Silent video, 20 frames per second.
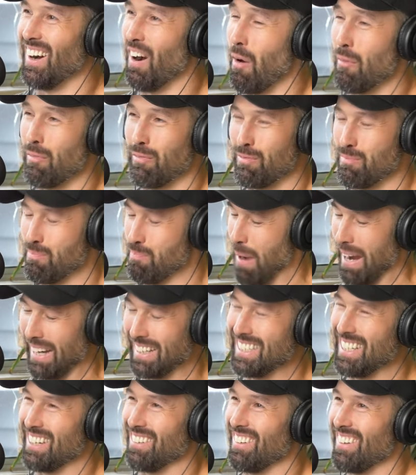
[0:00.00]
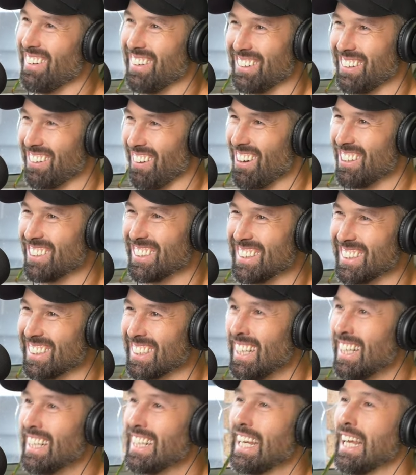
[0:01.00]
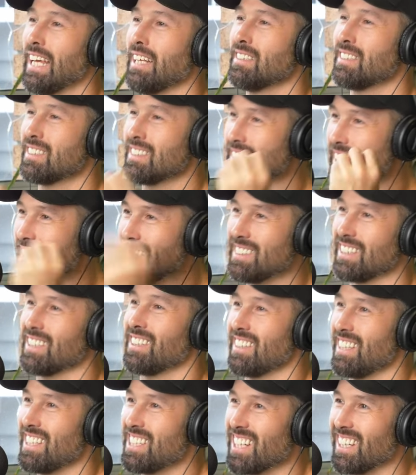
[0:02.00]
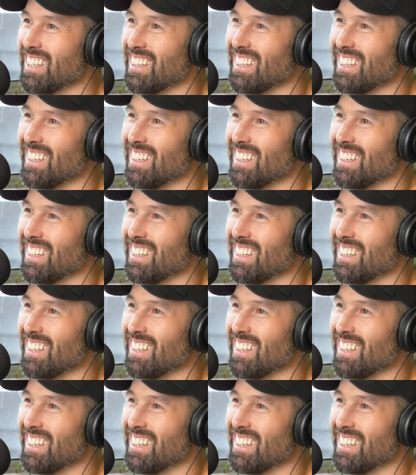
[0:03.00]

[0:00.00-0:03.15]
Of bacteria and grossness. Kids sneezing on each